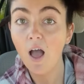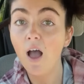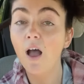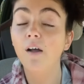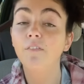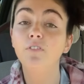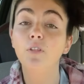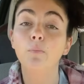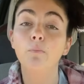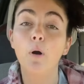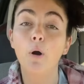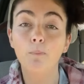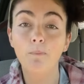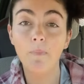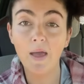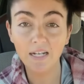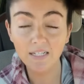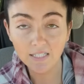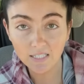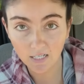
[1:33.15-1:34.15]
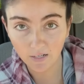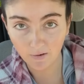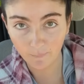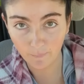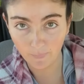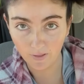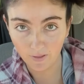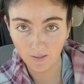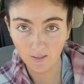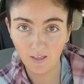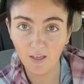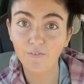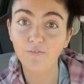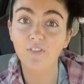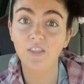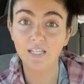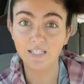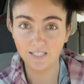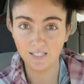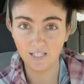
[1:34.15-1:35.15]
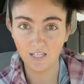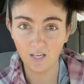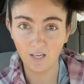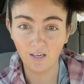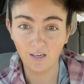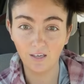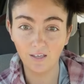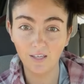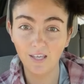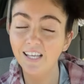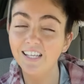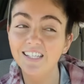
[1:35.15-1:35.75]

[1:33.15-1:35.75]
of the momentum of this year.